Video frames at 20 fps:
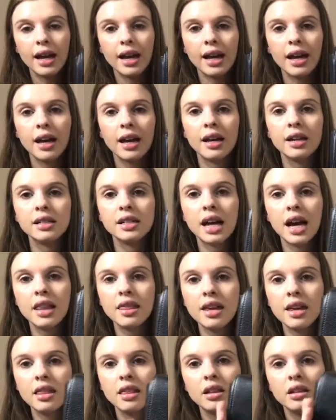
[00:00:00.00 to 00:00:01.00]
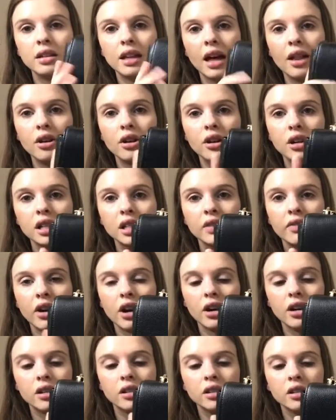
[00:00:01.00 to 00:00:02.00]
and I think the leather is
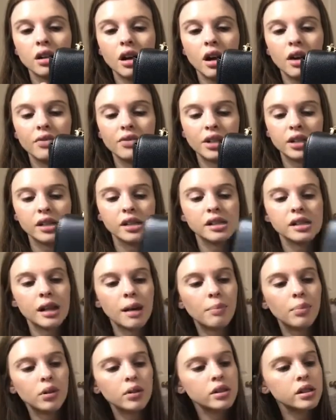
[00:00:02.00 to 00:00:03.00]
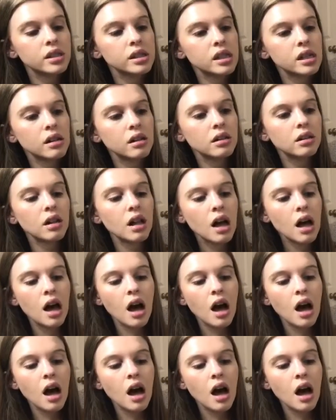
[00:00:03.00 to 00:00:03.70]
very soft and supple still.